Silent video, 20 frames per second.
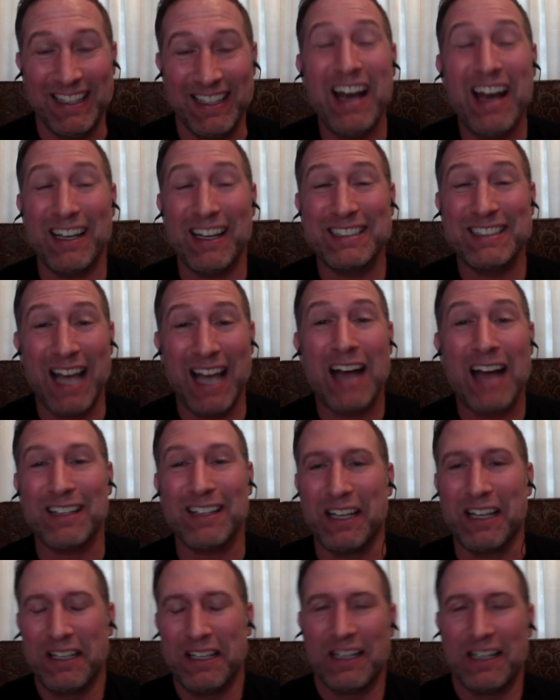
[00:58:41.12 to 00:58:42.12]
Yeah, exactly.
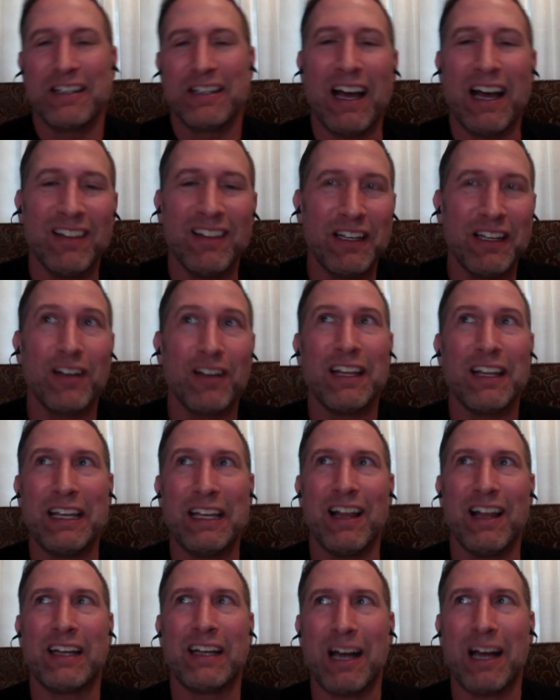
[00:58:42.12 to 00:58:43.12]
That literally,
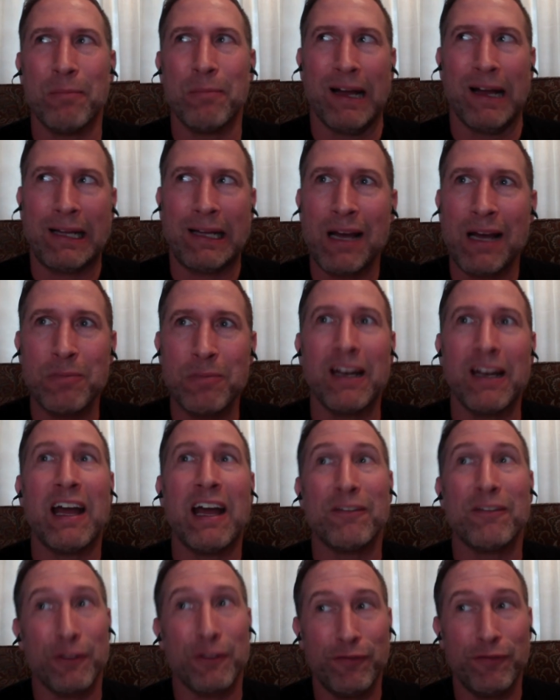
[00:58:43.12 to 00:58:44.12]
like, I'm going to
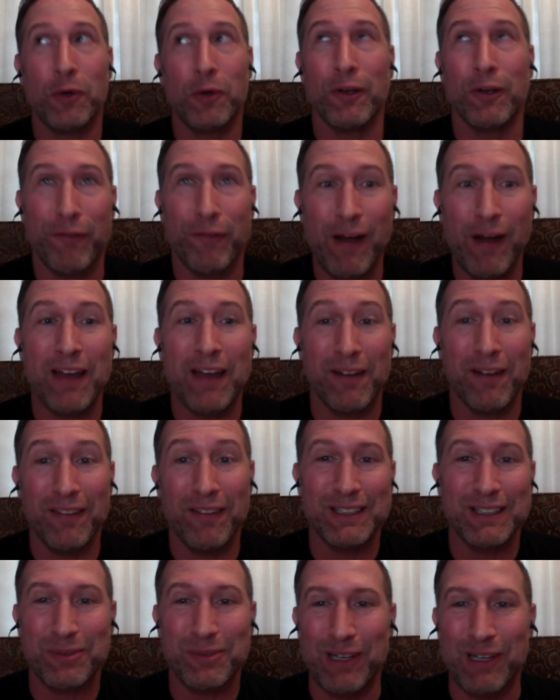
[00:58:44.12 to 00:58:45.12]
have to phone a friend on
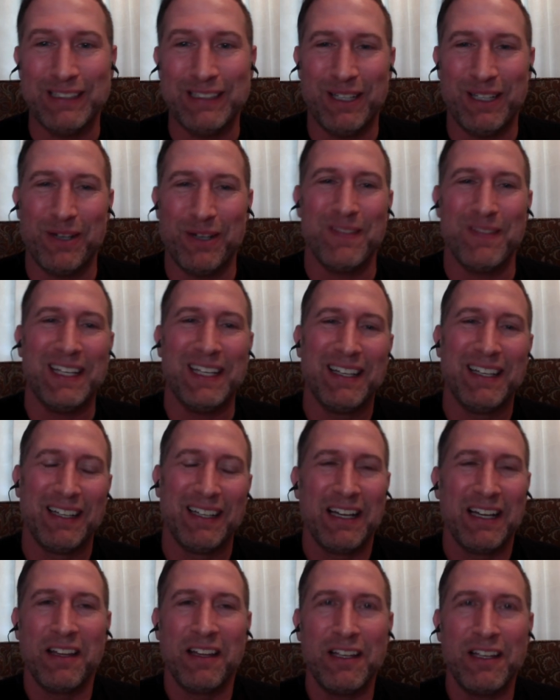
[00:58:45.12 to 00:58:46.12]
this one. You know what
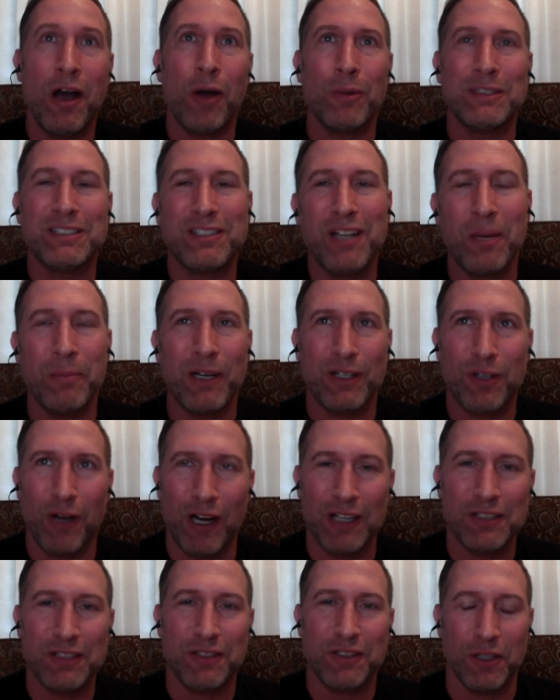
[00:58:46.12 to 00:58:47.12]
I mean? You always come
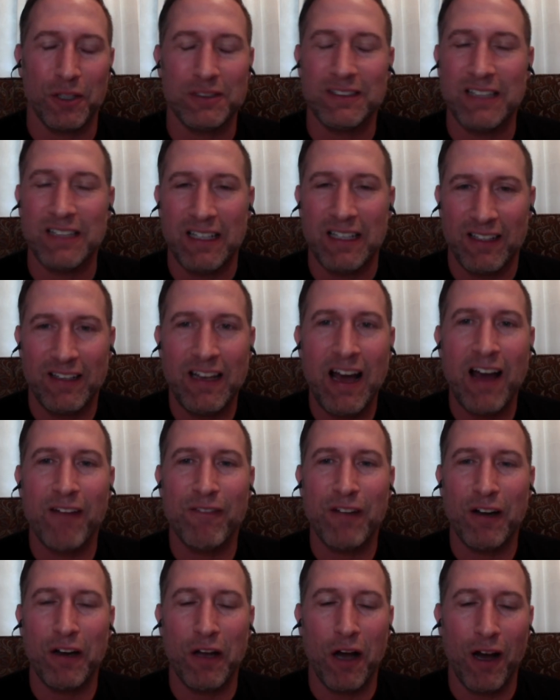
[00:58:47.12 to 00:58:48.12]
across those. Not
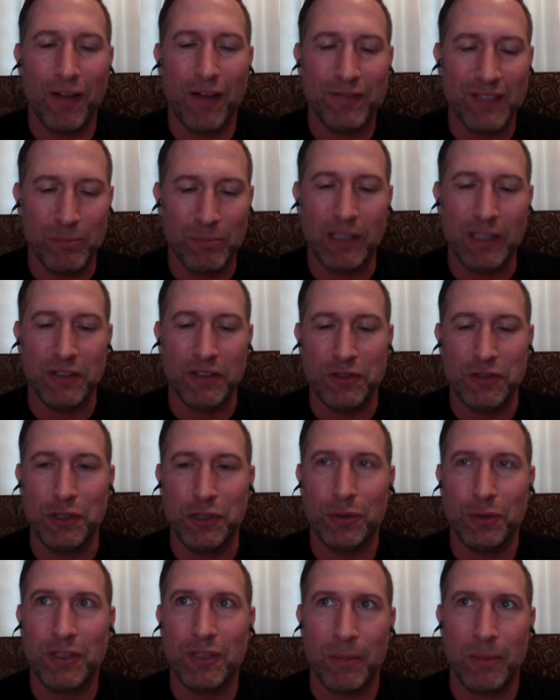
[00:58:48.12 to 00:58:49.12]
very often, but you
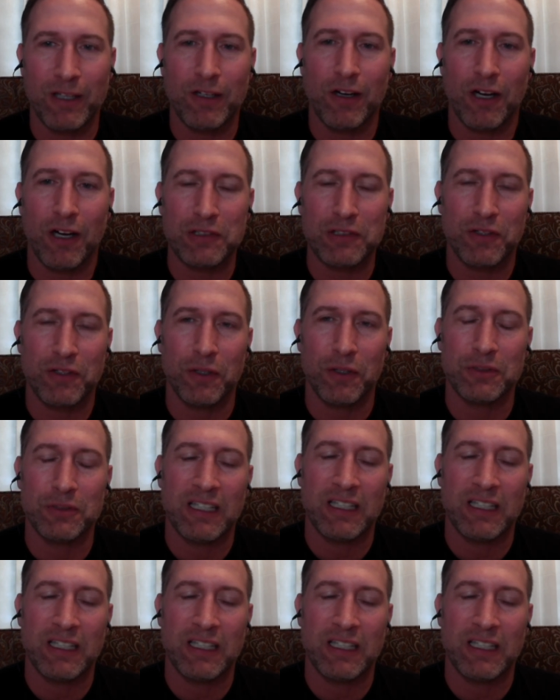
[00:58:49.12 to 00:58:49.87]
do come across those.